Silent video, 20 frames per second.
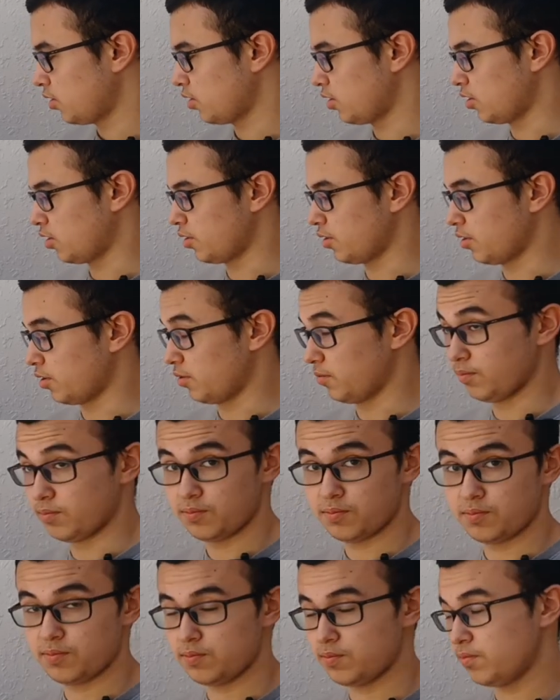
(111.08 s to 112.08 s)

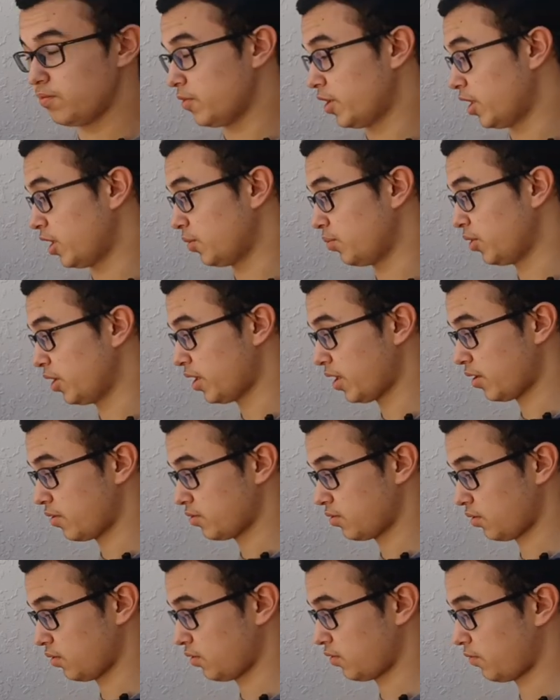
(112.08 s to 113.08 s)
And
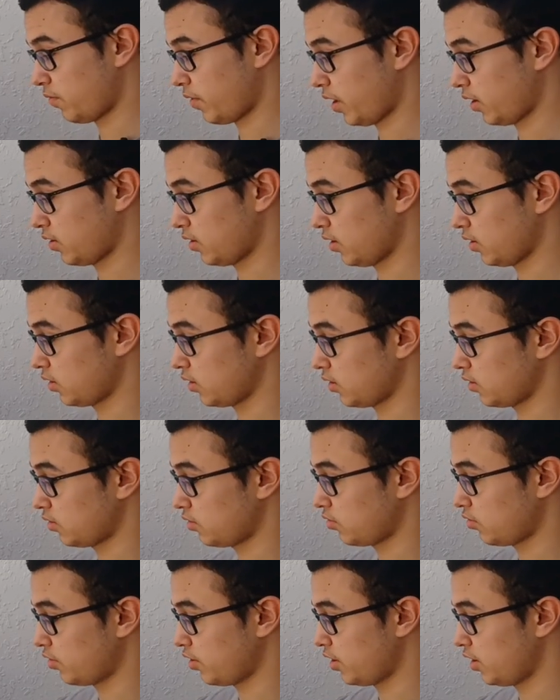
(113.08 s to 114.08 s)
because of the fact that
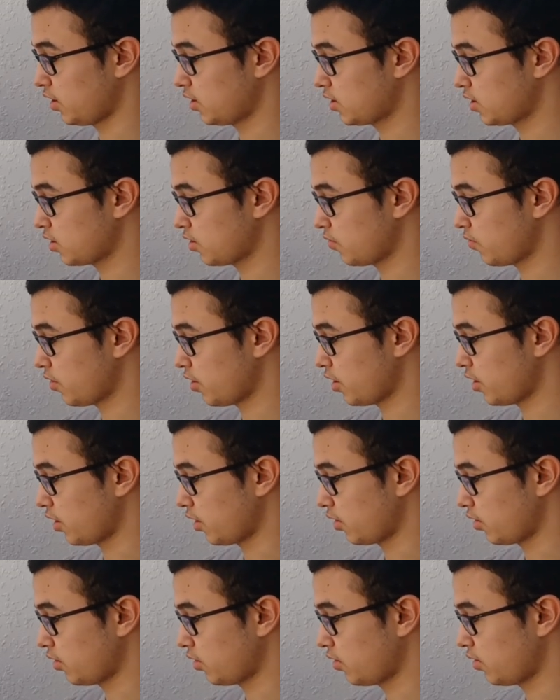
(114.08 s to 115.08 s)
3x
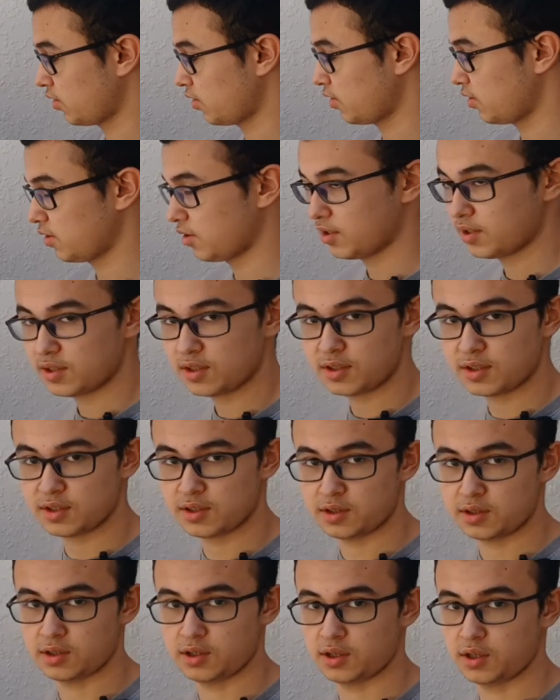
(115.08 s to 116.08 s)
squared
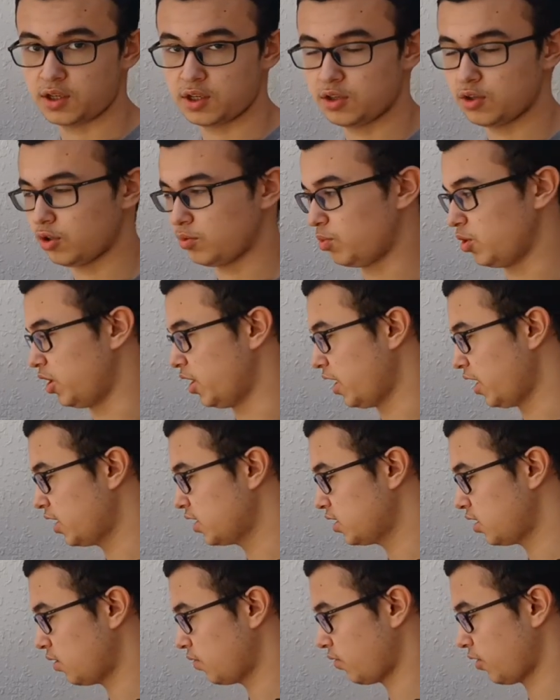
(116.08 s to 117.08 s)
cannot be
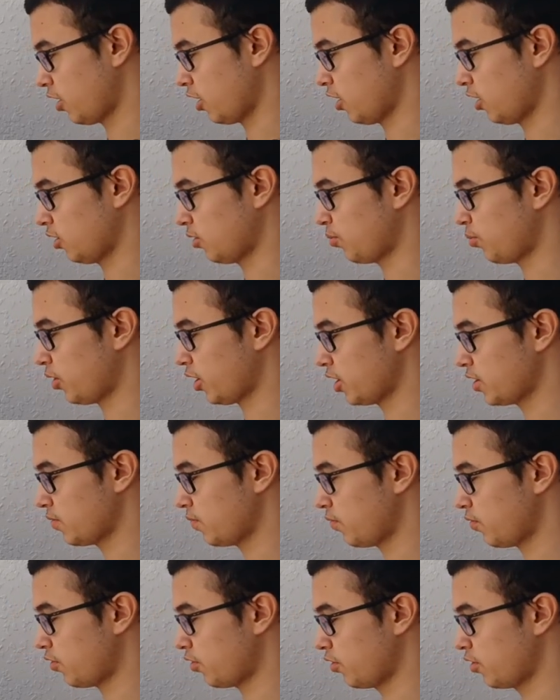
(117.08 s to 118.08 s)
negative and plus
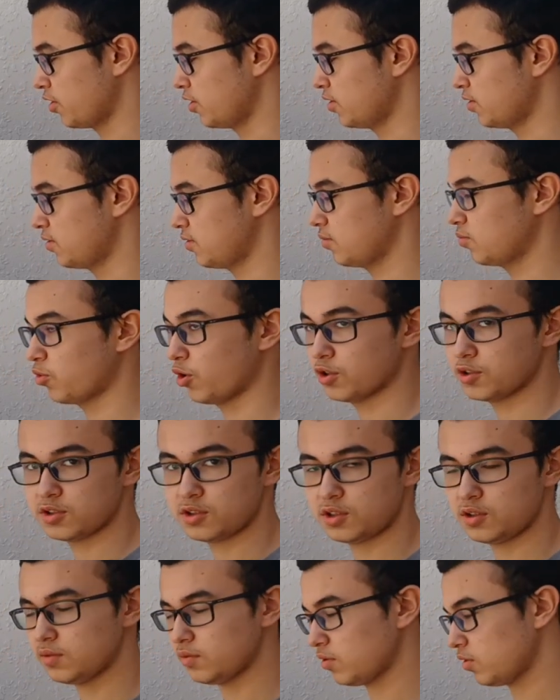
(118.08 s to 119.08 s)
4 is
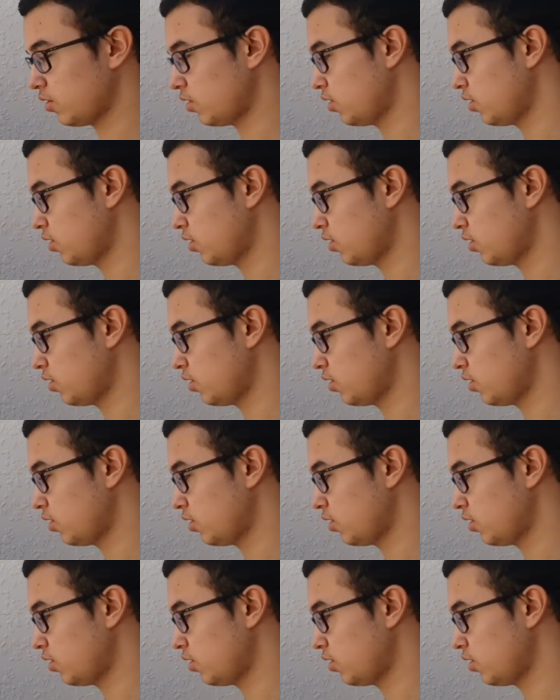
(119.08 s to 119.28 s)
positive,